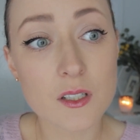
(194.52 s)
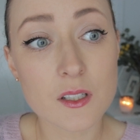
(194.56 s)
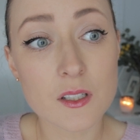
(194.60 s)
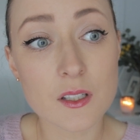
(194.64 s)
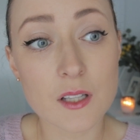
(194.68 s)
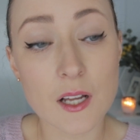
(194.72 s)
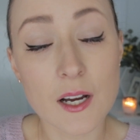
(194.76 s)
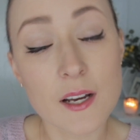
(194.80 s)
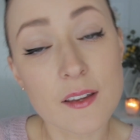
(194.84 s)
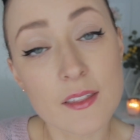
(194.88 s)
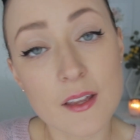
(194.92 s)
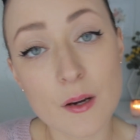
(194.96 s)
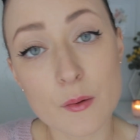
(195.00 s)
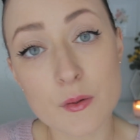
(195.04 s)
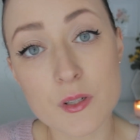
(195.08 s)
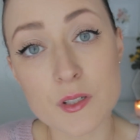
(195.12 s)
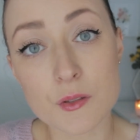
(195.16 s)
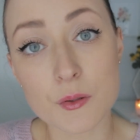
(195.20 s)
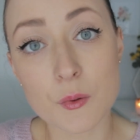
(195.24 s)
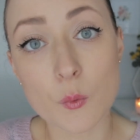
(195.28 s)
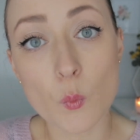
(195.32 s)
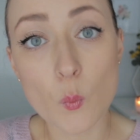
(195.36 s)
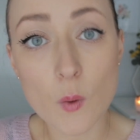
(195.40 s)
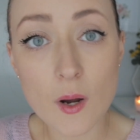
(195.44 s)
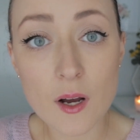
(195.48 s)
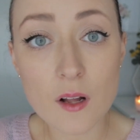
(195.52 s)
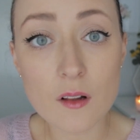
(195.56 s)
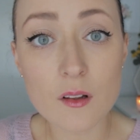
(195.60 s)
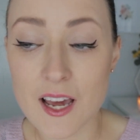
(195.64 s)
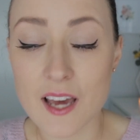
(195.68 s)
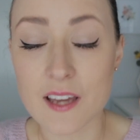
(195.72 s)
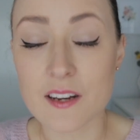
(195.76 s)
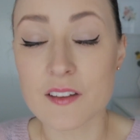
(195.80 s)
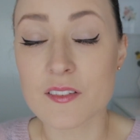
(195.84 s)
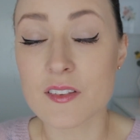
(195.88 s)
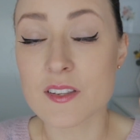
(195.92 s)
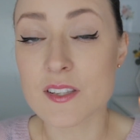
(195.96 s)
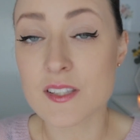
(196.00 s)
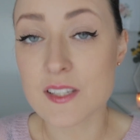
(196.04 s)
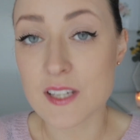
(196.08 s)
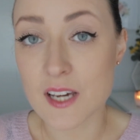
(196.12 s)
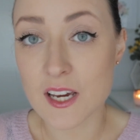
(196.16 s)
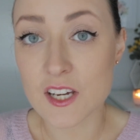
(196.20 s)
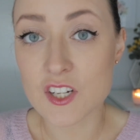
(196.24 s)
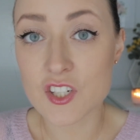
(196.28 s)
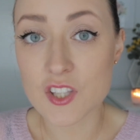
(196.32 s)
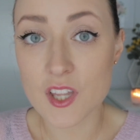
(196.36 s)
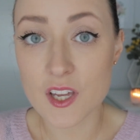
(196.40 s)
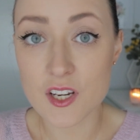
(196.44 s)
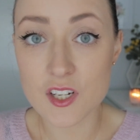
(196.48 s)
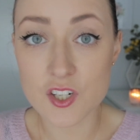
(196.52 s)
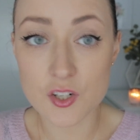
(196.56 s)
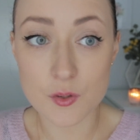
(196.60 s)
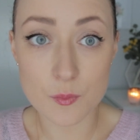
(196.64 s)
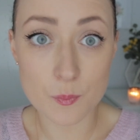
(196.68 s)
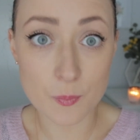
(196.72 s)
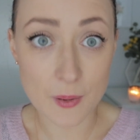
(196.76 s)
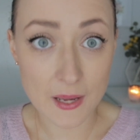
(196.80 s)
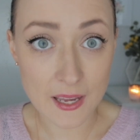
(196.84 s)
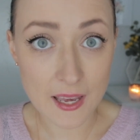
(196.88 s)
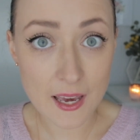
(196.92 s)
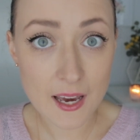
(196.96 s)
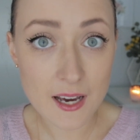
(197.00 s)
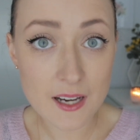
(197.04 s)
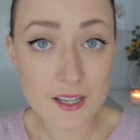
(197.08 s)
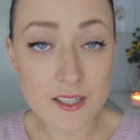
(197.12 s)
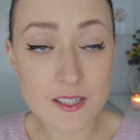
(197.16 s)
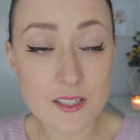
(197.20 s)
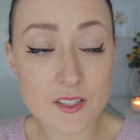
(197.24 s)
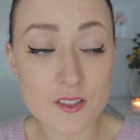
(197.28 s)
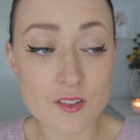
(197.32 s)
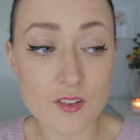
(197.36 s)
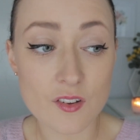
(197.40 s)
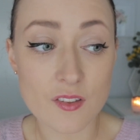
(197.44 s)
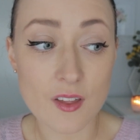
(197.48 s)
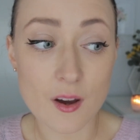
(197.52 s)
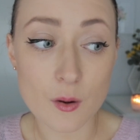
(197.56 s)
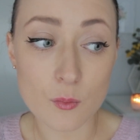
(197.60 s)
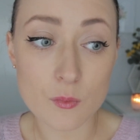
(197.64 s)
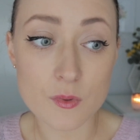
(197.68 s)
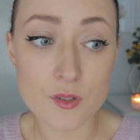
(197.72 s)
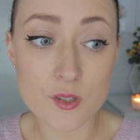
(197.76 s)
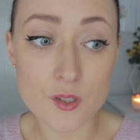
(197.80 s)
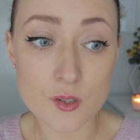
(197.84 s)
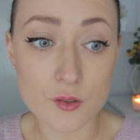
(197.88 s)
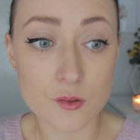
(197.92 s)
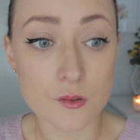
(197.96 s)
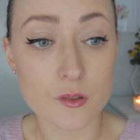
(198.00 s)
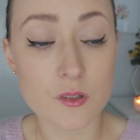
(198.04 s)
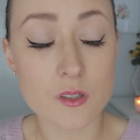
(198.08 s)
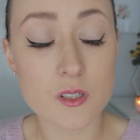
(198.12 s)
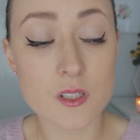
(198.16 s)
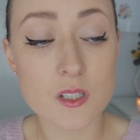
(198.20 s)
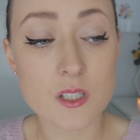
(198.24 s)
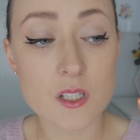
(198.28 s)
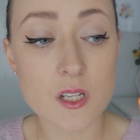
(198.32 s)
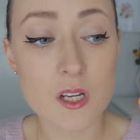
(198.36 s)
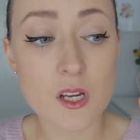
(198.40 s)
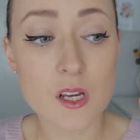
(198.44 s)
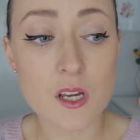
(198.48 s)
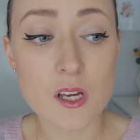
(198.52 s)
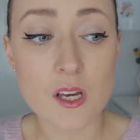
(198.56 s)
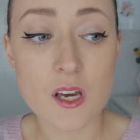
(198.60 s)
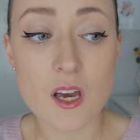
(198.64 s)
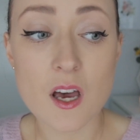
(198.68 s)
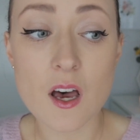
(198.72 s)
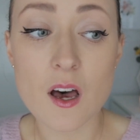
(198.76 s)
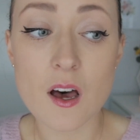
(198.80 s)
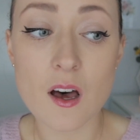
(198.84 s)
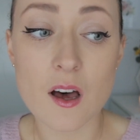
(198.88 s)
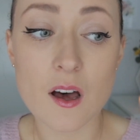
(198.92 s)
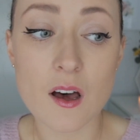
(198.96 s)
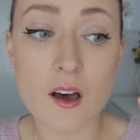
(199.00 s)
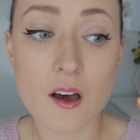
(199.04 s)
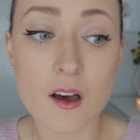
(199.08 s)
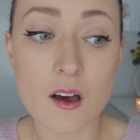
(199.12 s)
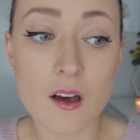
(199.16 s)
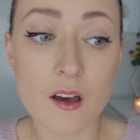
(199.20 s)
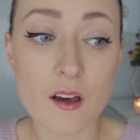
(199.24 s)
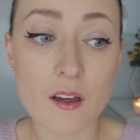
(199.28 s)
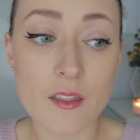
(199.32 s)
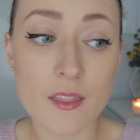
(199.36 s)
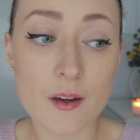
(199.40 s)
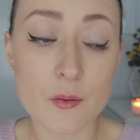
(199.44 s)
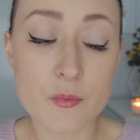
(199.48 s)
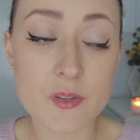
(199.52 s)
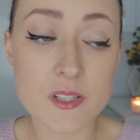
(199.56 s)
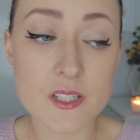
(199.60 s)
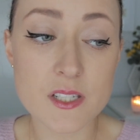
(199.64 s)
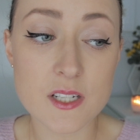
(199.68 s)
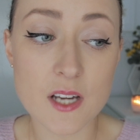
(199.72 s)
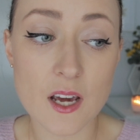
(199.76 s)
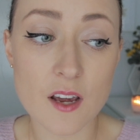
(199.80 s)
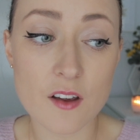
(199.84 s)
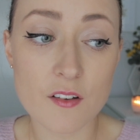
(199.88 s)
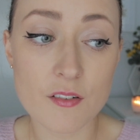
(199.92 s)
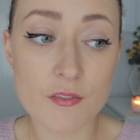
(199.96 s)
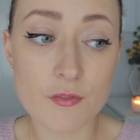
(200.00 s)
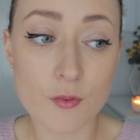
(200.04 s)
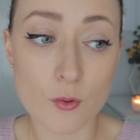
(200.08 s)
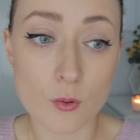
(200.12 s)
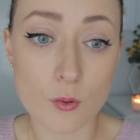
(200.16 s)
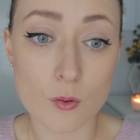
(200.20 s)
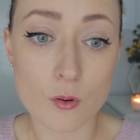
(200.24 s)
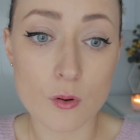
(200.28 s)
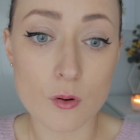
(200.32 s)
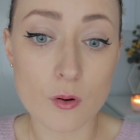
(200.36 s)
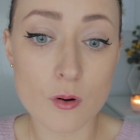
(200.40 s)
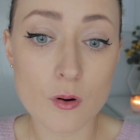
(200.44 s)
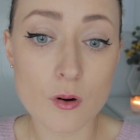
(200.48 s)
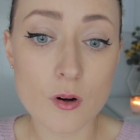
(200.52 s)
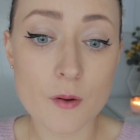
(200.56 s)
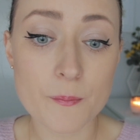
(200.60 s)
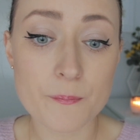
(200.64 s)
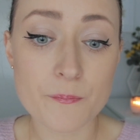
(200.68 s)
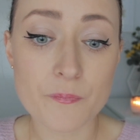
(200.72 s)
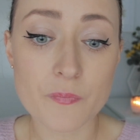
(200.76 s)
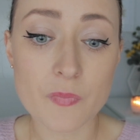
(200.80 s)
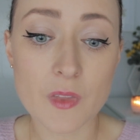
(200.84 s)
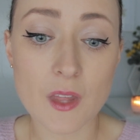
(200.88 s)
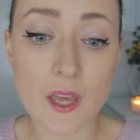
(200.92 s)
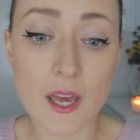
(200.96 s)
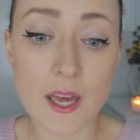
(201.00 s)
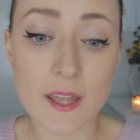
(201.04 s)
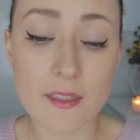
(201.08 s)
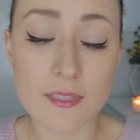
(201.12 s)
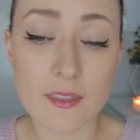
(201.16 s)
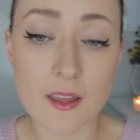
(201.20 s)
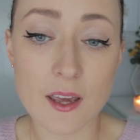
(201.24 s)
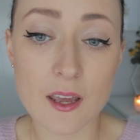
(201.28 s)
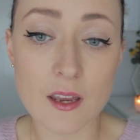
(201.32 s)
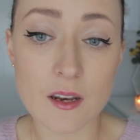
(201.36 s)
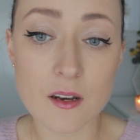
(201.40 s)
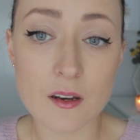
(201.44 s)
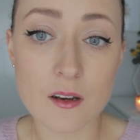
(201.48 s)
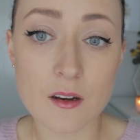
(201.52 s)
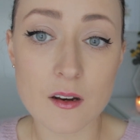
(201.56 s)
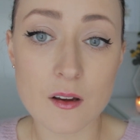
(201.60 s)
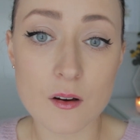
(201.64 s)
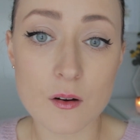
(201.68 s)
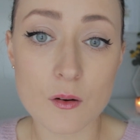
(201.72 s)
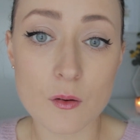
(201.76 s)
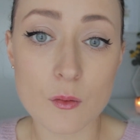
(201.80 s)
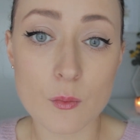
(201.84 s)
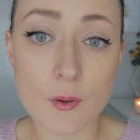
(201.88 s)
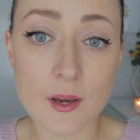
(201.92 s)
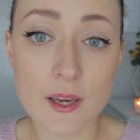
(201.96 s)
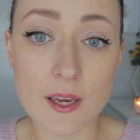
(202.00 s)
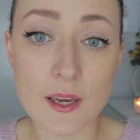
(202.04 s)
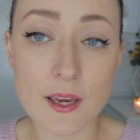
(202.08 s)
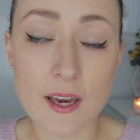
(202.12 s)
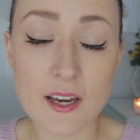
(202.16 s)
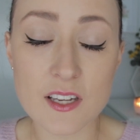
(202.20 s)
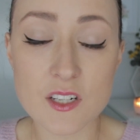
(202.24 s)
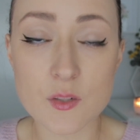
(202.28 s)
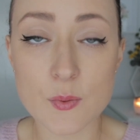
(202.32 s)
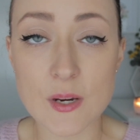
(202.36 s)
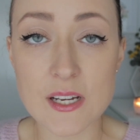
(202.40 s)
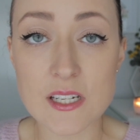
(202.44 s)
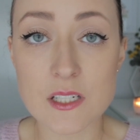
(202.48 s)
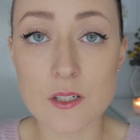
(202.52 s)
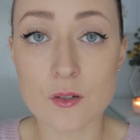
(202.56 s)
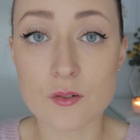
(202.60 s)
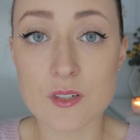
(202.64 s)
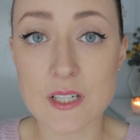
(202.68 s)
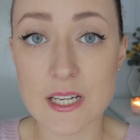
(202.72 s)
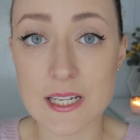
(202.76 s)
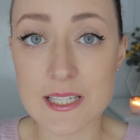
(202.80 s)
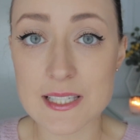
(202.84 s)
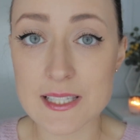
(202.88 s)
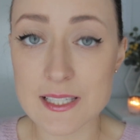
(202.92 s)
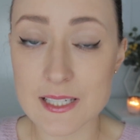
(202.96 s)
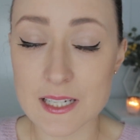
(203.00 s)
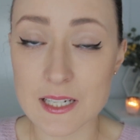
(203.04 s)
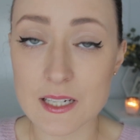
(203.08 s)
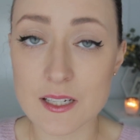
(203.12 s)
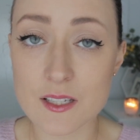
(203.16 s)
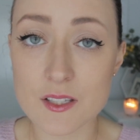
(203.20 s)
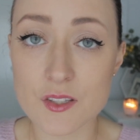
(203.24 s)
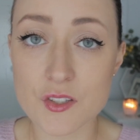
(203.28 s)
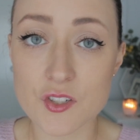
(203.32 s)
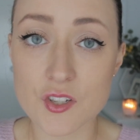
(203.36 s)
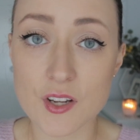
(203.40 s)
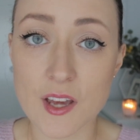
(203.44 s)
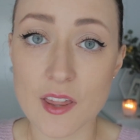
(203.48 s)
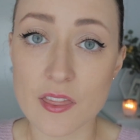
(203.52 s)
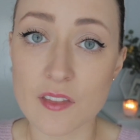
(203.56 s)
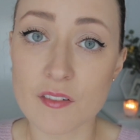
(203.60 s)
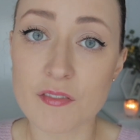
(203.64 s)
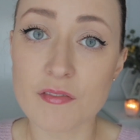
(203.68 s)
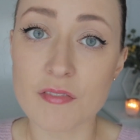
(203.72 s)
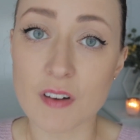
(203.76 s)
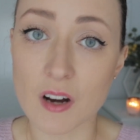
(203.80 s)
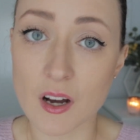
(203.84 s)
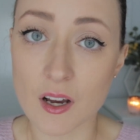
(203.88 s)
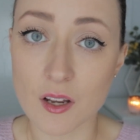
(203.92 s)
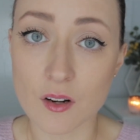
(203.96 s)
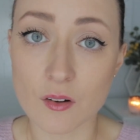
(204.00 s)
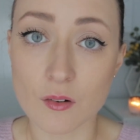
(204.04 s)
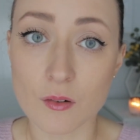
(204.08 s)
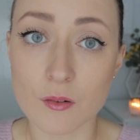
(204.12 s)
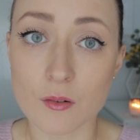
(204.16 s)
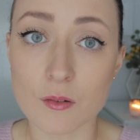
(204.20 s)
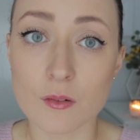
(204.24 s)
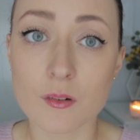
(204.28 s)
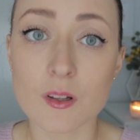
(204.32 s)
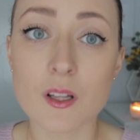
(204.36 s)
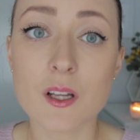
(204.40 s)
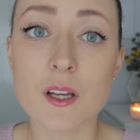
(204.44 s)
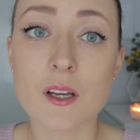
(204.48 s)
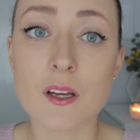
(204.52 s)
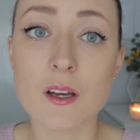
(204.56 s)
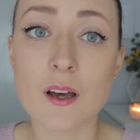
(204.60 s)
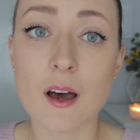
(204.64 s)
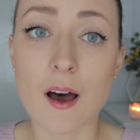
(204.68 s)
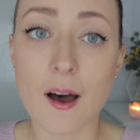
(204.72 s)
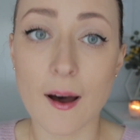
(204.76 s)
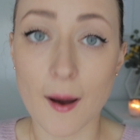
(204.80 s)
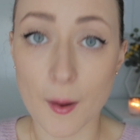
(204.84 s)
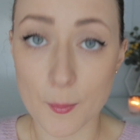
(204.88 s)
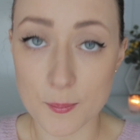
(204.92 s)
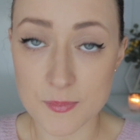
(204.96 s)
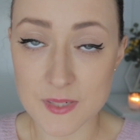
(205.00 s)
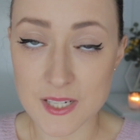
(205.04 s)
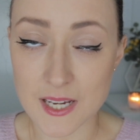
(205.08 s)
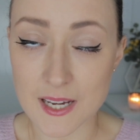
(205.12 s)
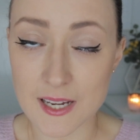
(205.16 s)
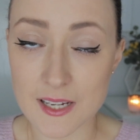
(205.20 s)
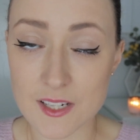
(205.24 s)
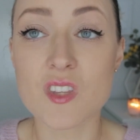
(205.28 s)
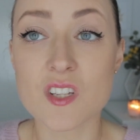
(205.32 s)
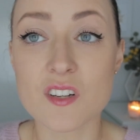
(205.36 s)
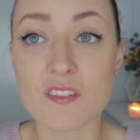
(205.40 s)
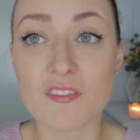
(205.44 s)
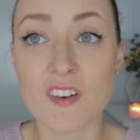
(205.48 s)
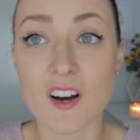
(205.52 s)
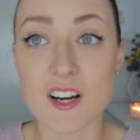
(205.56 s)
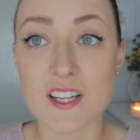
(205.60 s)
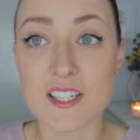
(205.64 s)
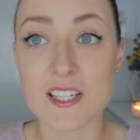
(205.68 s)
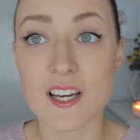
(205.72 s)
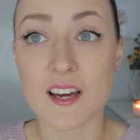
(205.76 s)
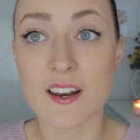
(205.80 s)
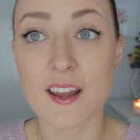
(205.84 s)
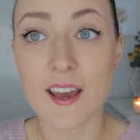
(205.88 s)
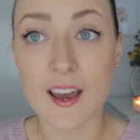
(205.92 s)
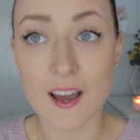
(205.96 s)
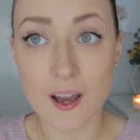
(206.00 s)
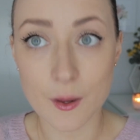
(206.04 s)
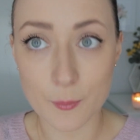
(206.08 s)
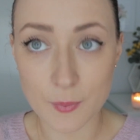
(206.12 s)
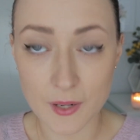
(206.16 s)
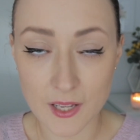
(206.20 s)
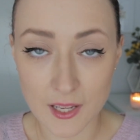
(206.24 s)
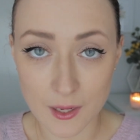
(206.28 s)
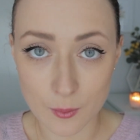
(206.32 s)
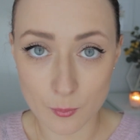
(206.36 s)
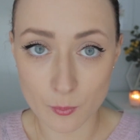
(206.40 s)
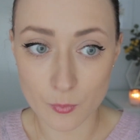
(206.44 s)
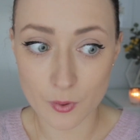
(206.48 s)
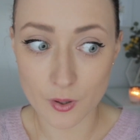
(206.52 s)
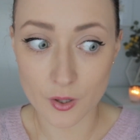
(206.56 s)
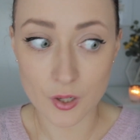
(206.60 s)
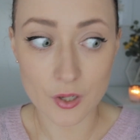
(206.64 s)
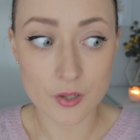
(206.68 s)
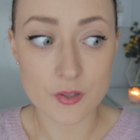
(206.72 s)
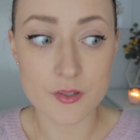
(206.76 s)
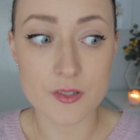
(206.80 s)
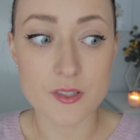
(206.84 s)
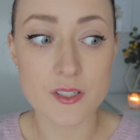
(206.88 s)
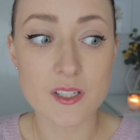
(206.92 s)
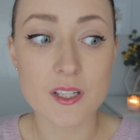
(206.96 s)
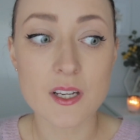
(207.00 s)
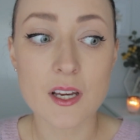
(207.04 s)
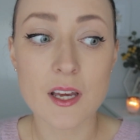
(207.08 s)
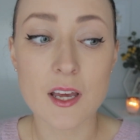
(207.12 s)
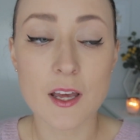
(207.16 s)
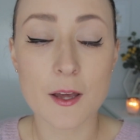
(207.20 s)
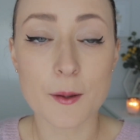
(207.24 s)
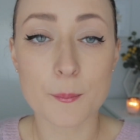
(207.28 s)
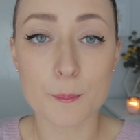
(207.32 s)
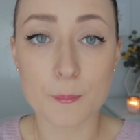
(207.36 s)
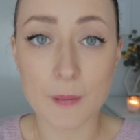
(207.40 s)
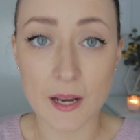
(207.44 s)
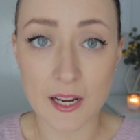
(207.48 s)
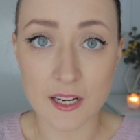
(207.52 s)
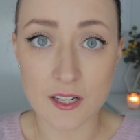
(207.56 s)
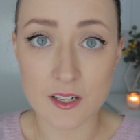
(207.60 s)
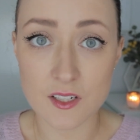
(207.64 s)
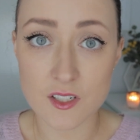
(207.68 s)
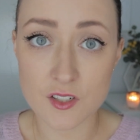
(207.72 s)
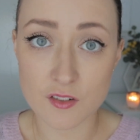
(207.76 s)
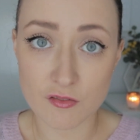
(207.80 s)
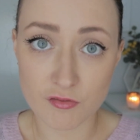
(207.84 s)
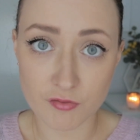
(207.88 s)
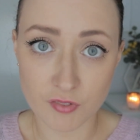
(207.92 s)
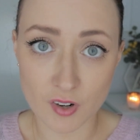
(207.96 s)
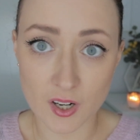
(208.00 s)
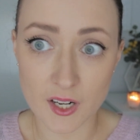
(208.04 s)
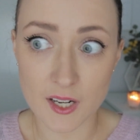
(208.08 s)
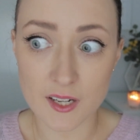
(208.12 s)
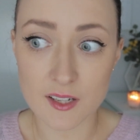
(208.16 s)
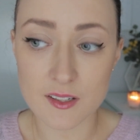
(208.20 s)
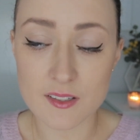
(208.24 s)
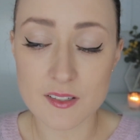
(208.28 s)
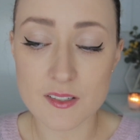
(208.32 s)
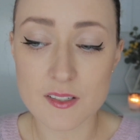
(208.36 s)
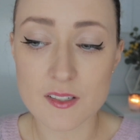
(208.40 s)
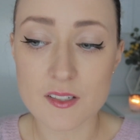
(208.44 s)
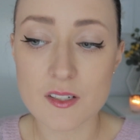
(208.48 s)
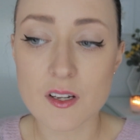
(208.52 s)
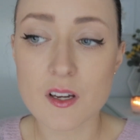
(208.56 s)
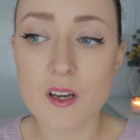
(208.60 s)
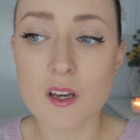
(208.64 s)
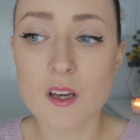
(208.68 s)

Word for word: like they were doing well and at the stage they should be at, so that was good. Uh, that was day four, and then we had to wait till day six to get the final update to find out how many embryos made it to freeze.